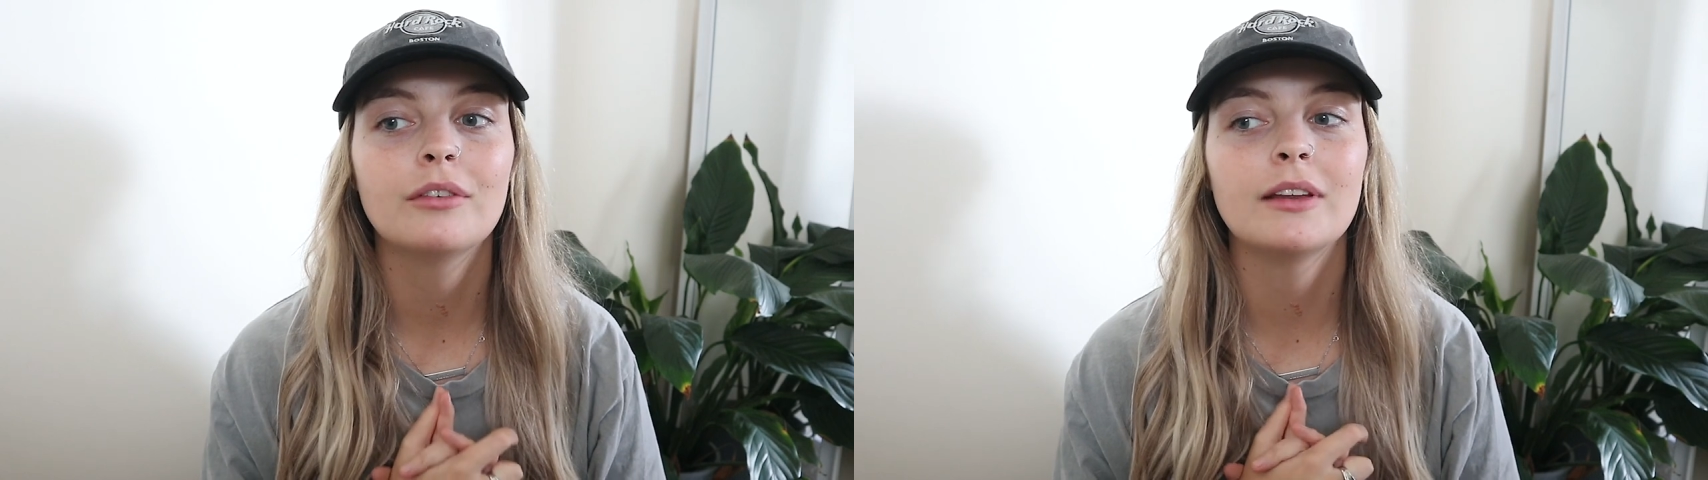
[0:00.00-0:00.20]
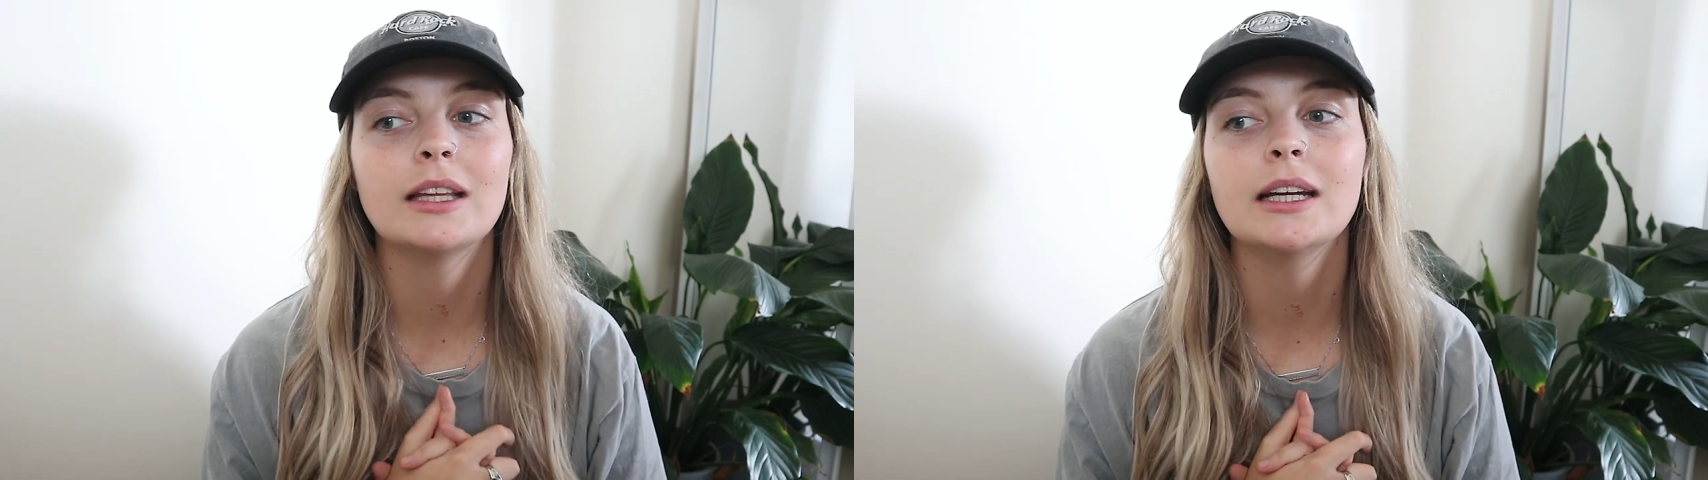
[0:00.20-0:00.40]
of
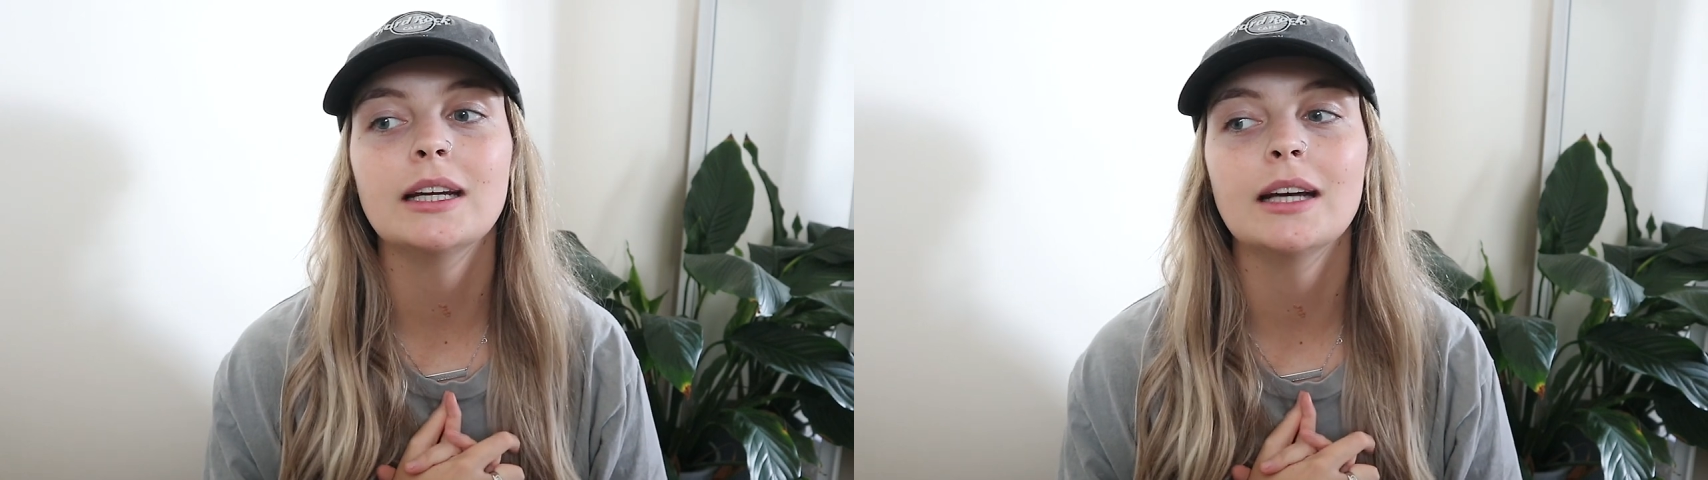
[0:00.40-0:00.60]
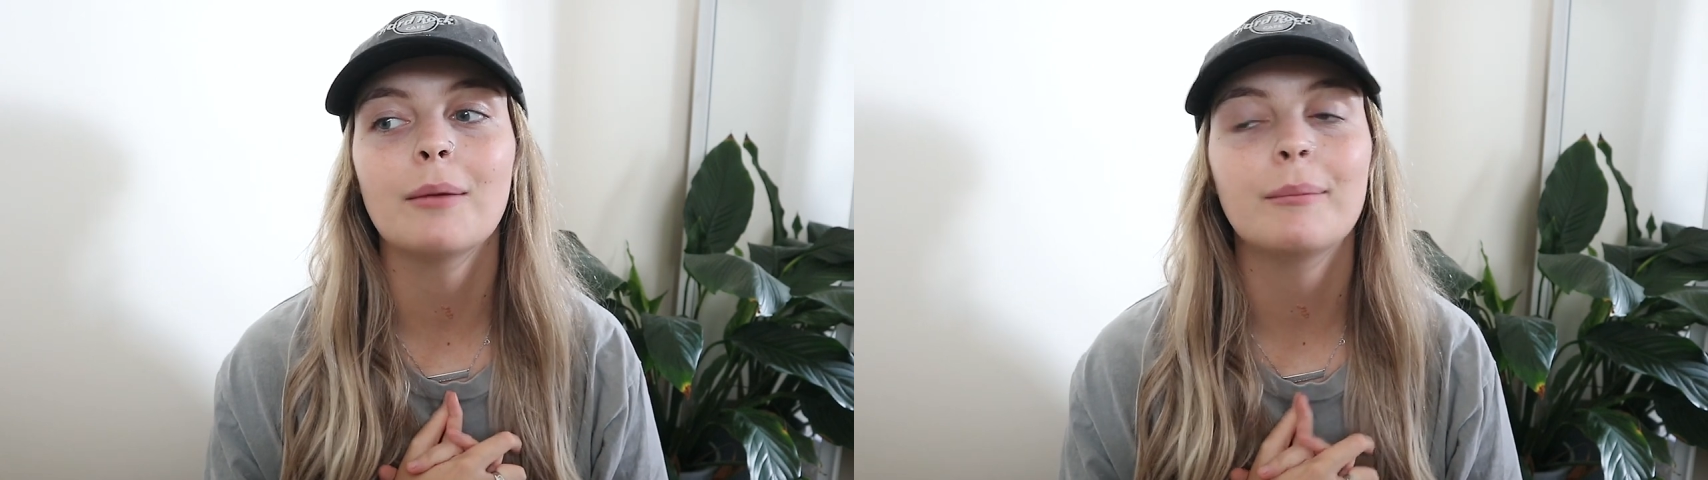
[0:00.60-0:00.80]

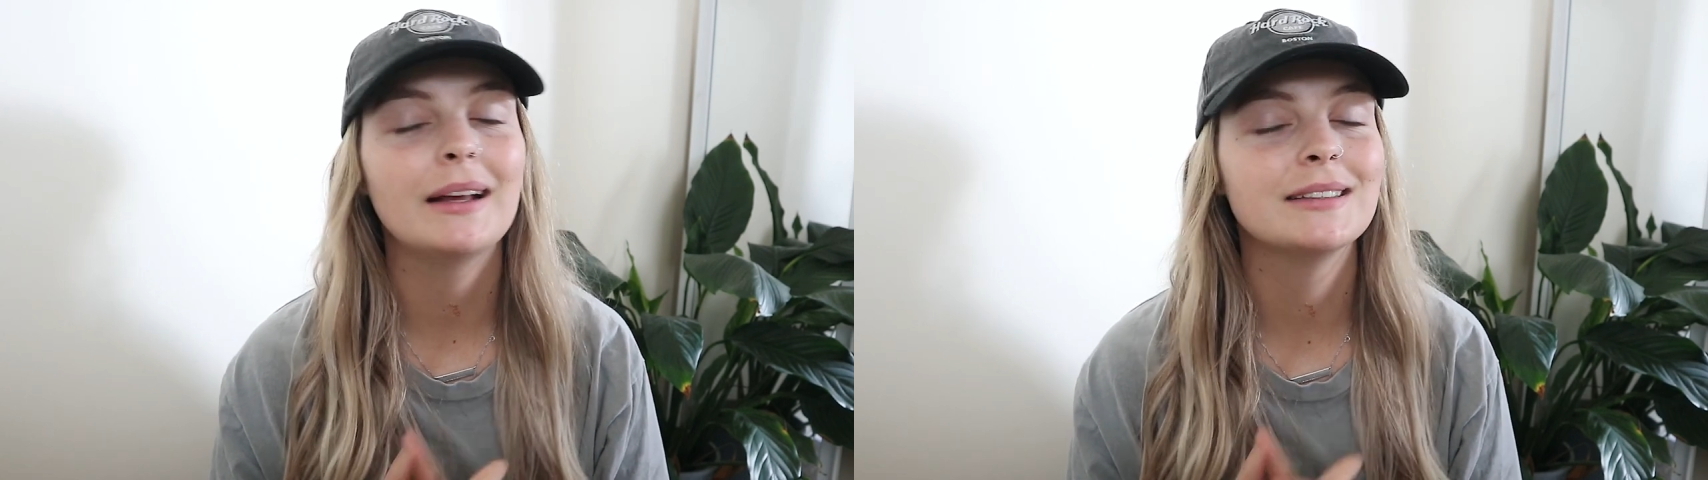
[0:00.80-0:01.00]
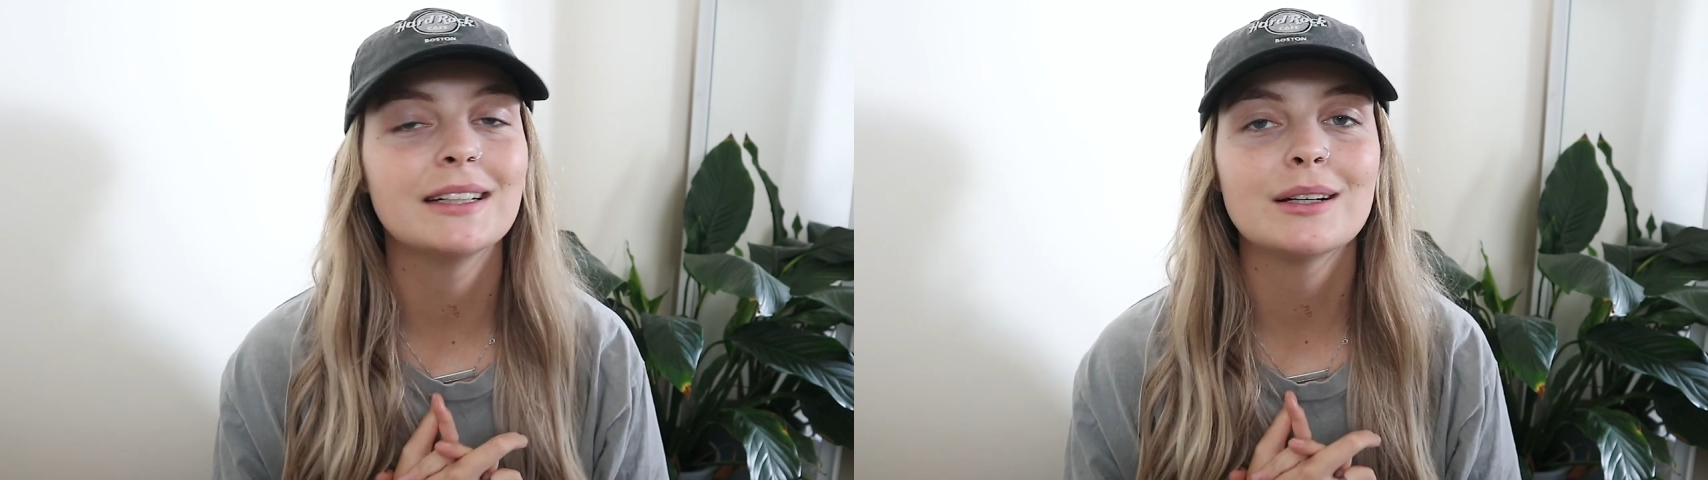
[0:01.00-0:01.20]
the
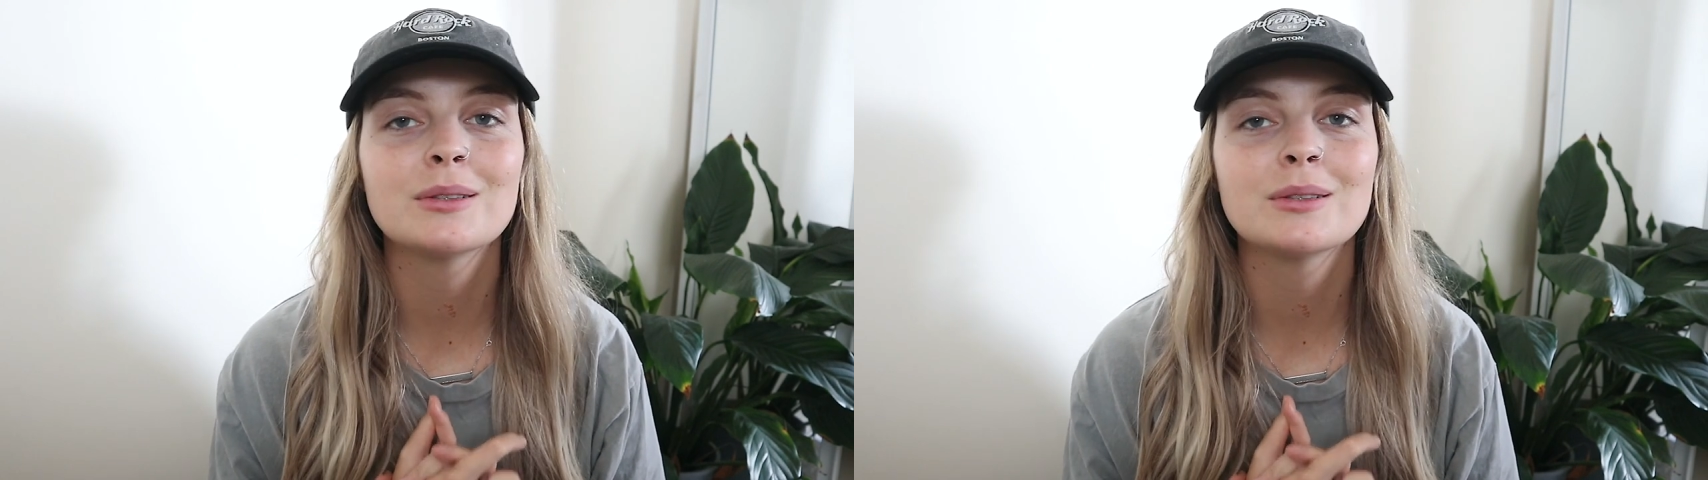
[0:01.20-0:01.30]
amazing